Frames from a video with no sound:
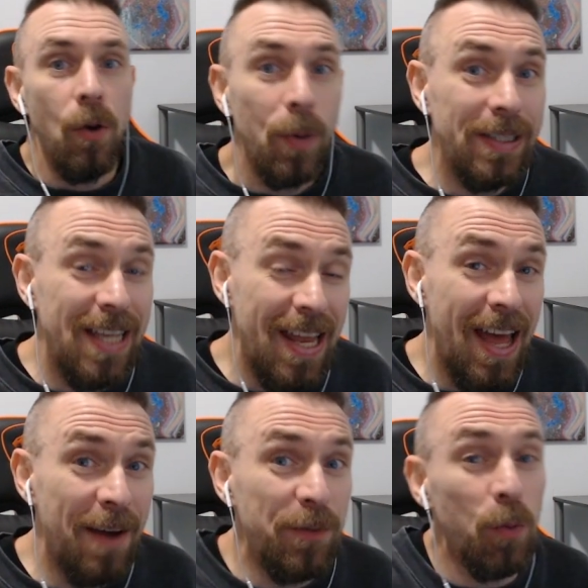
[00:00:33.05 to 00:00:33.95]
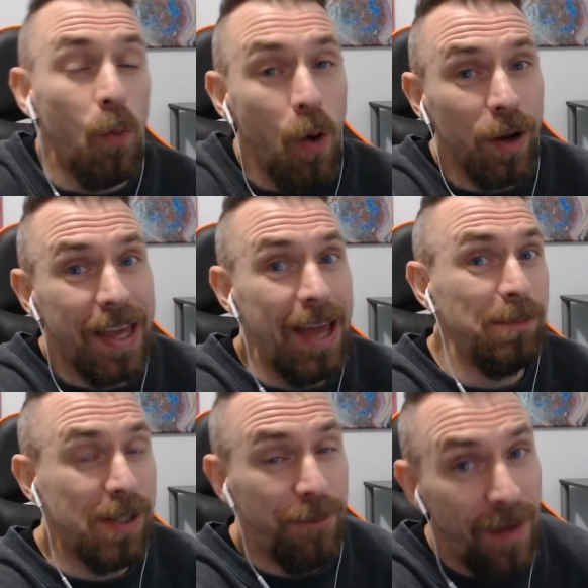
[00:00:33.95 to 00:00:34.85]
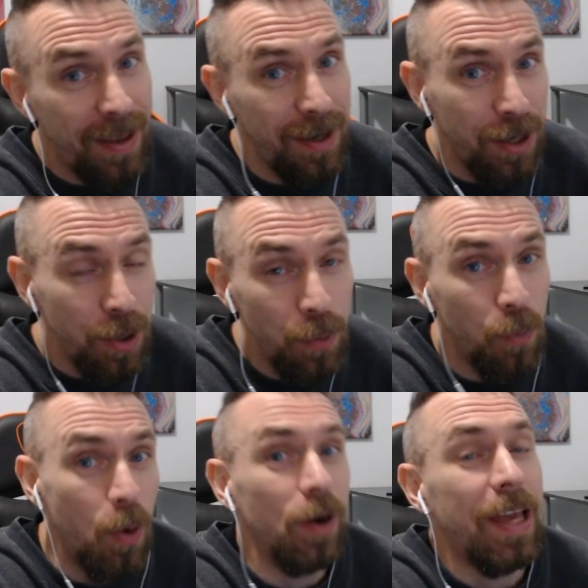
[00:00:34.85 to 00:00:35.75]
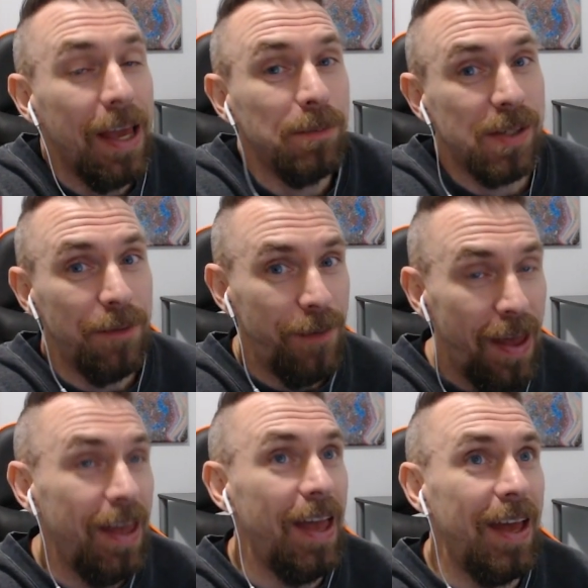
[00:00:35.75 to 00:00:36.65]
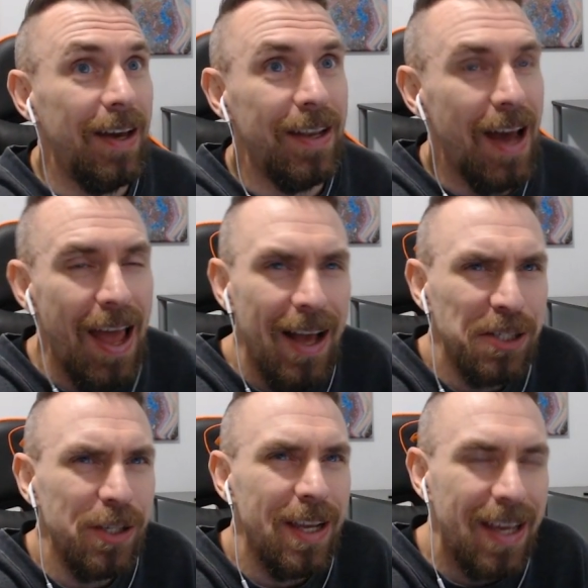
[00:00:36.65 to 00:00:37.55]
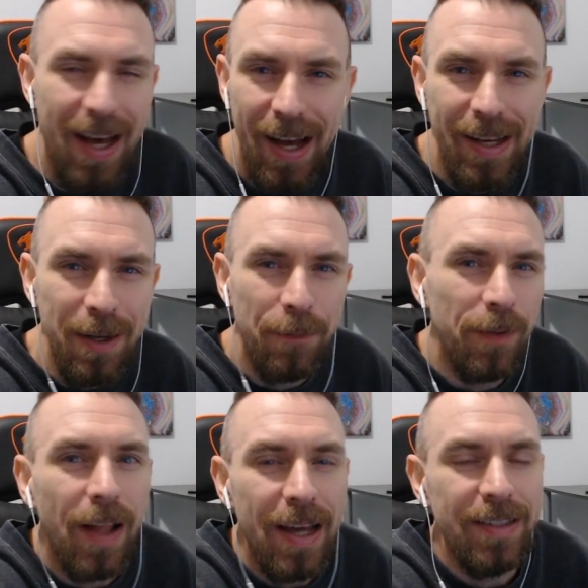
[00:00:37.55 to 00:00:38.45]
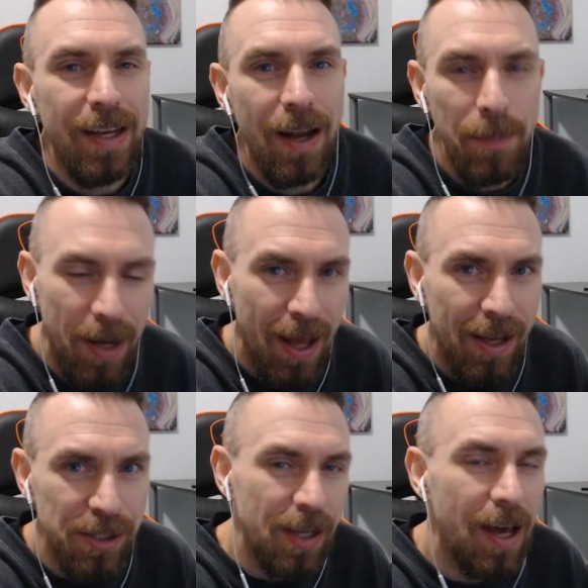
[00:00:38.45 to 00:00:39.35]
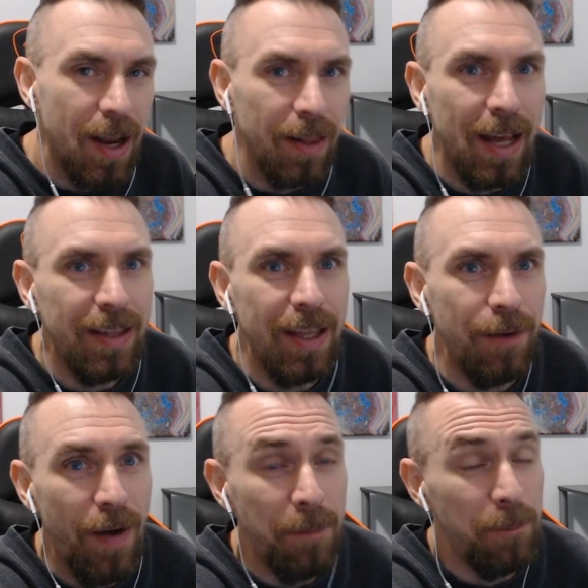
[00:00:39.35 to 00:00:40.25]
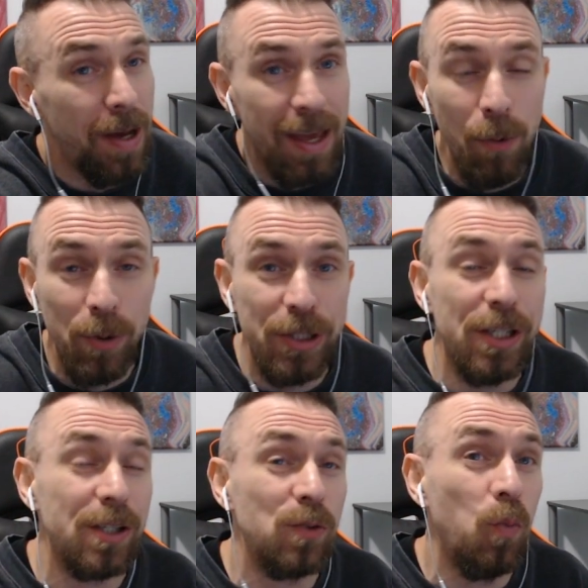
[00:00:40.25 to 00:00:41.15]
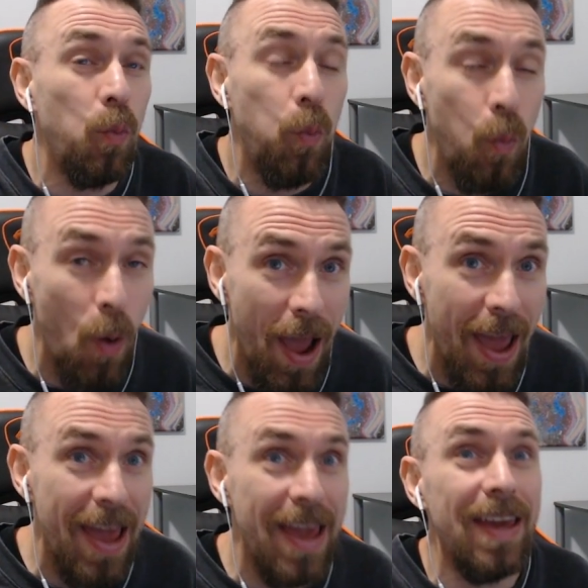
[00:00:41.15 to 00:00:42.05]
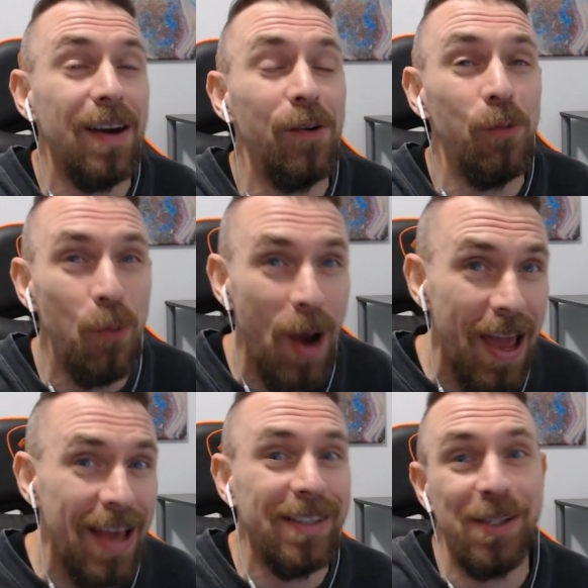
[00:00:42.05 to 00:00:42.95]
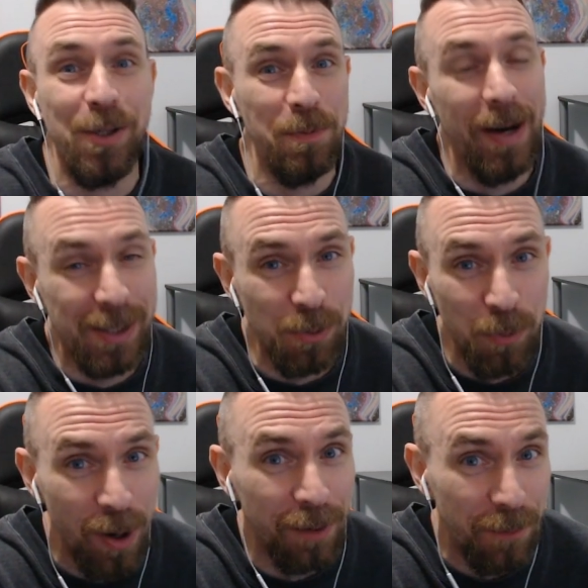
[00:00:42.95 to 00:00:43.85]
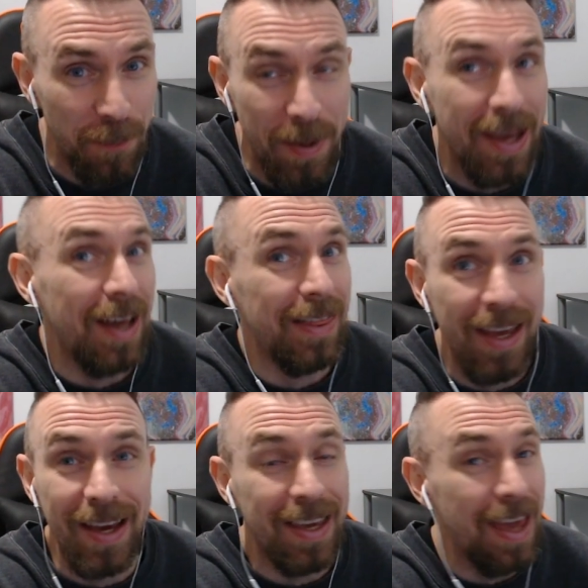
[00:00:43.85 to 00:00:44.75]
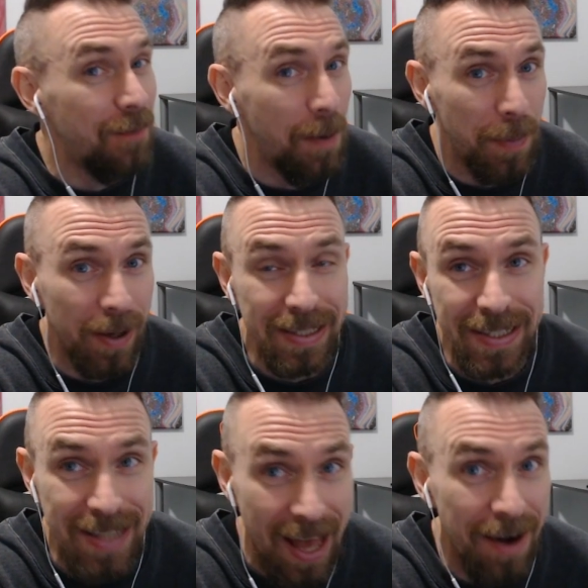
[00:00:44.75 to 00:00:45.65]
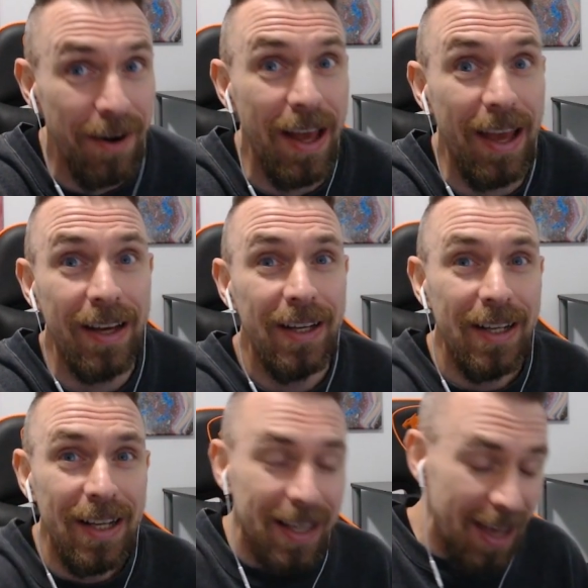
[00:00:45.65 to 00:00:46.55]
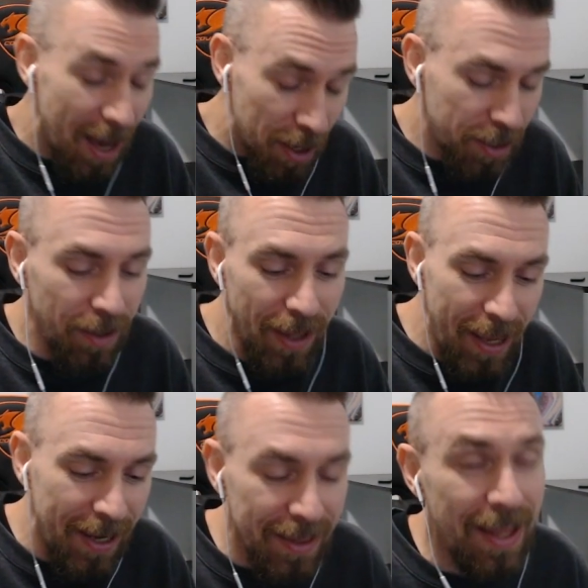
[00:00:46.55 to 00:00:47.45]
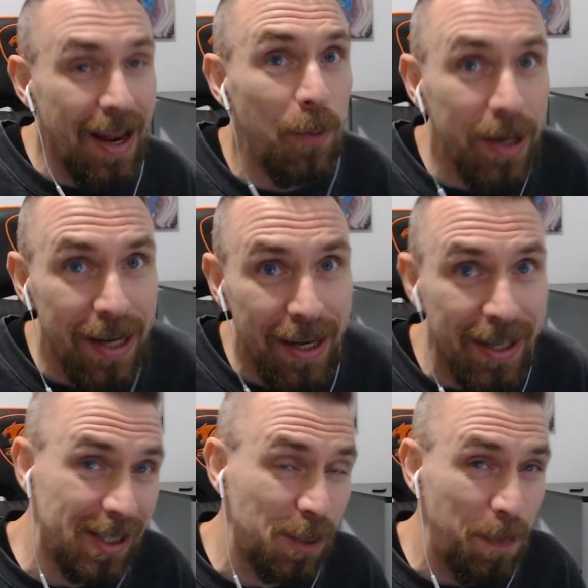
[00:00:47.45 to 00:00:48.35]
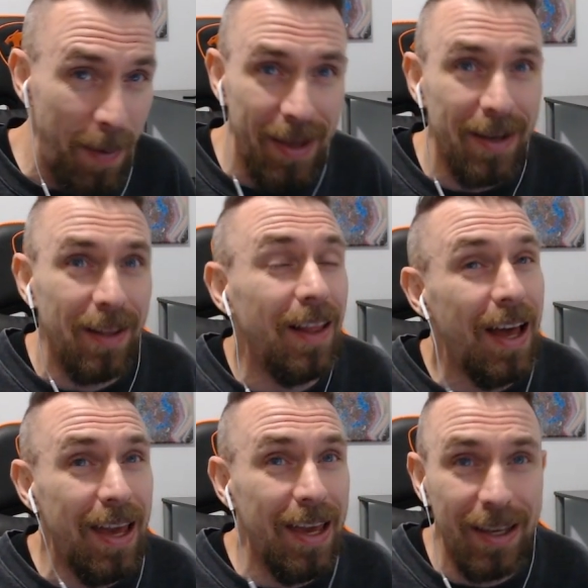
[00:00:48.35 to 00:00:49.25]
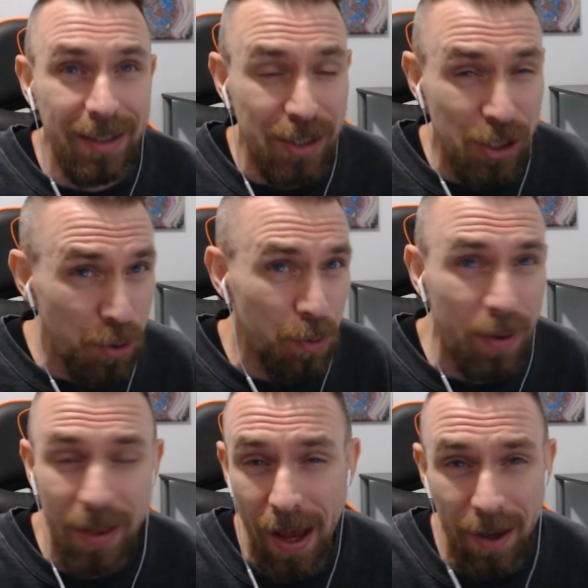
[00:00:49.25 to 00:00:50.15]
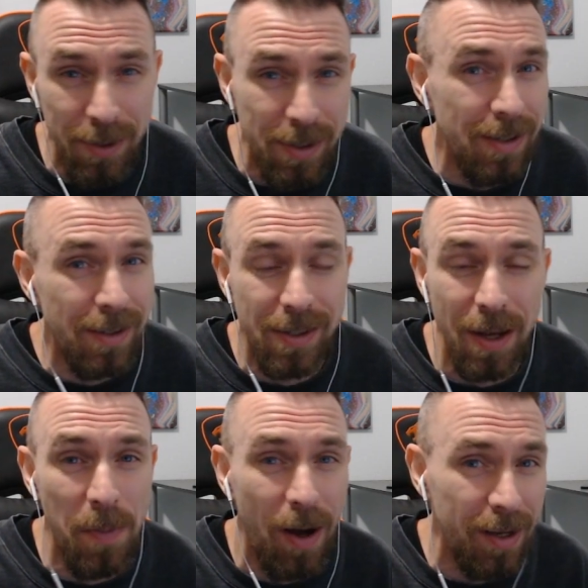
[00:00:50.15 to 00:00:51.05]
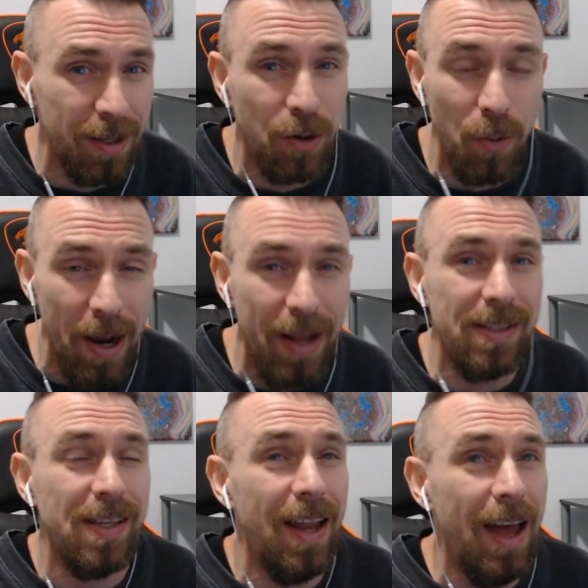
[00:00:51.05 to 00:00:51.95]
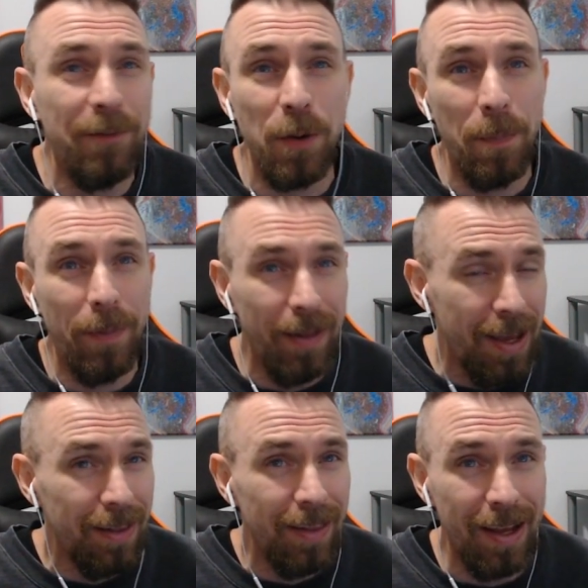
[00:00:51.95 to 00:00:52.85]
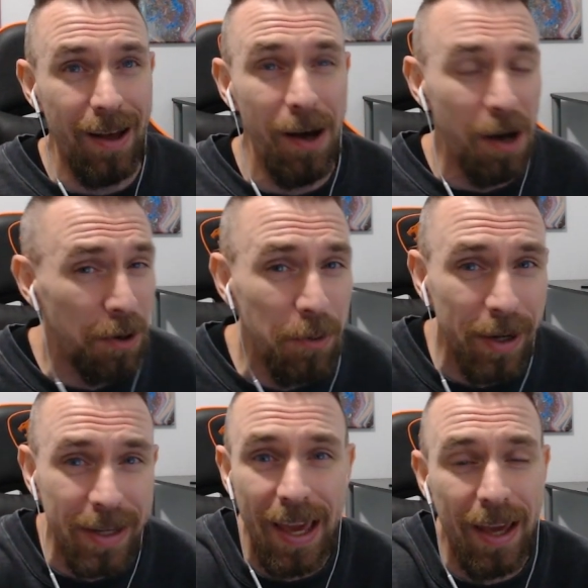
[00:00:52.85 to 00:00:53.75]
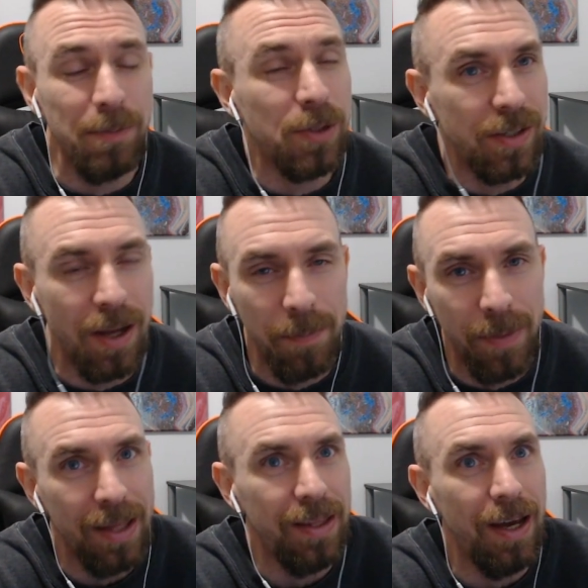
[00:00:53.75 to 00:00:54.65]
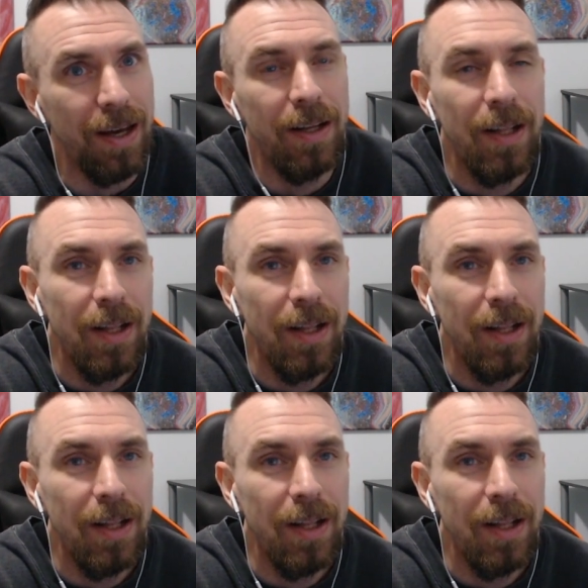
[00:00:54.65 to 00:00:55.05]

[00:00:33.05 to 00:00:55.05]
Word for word: We did have the War Games event, new War Games event, and I actually kind of liked it. I mean, I actually kind of liked the event, but it was just way, way too much work for me. I think I gave up on Saturday calculating that I would need to spend like 2,000 some odd credits and have to play like 100 games or something like that.